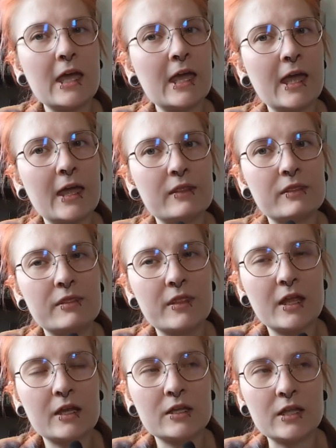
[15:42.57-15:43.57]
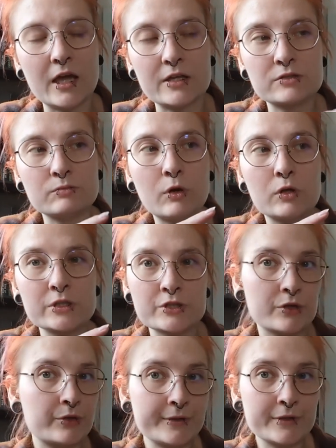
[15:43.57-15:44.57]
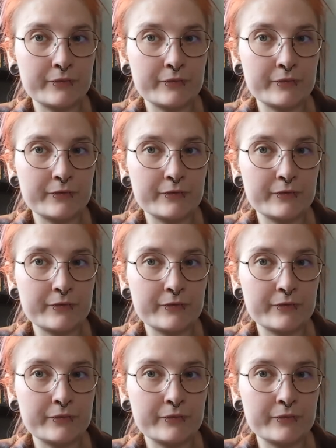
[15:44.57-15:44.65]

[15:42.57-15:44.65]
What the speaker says: And then, yeah, tomorrow is already